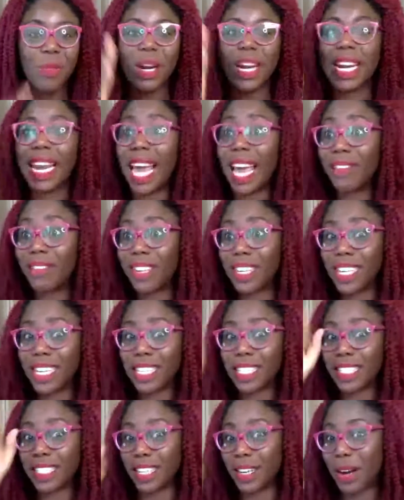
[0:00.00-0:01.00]
we're live on
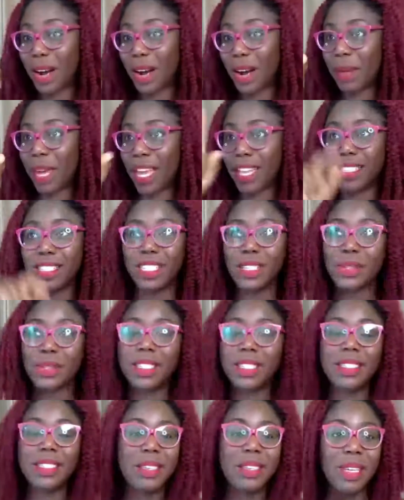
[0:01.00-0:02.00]
Instagram, hence you
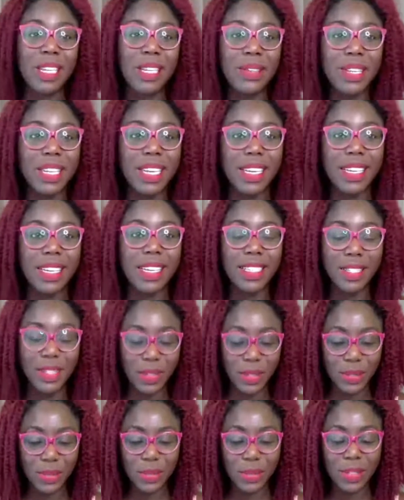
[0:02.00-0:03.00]
will see me looking
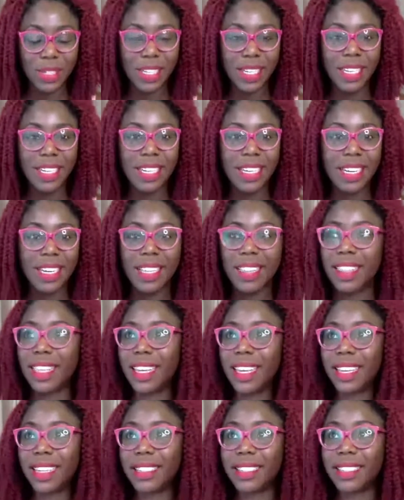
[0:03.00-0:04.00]
to
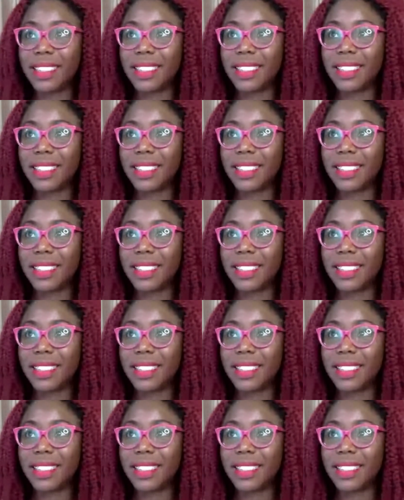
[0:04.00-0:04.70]
the side.